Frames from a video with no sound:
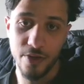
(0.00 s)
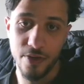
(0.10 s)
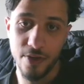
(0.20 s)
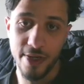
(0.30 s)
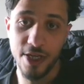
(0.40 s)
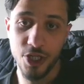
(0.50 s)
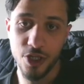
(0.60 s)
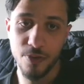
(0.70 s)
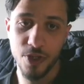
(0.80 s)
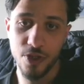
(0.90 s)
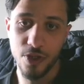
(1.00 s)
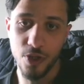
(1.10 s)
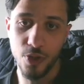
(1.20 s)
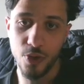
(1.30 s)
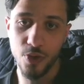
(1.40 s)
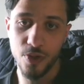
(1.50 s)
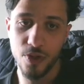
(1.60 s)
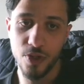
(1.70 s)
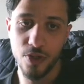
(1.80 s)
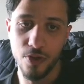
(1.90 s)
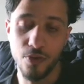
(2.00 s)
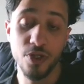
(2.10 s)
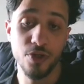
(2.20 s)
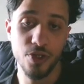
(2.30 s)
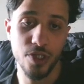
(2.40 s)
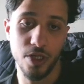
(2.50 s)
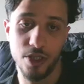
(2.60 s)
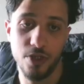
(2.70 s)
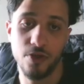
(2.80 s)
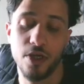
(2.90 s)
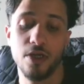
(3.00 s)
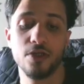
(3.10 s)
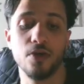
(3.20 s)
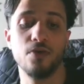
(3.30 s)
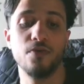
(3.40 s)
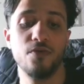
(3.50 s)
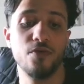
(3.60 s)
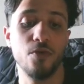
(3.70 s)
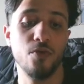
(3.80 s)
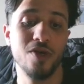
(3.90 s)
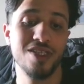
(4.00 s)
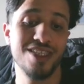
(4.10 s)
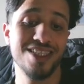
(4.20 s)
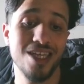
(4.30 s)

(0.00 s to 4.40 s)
Legitimate Windows utility. Okay, so when it's coming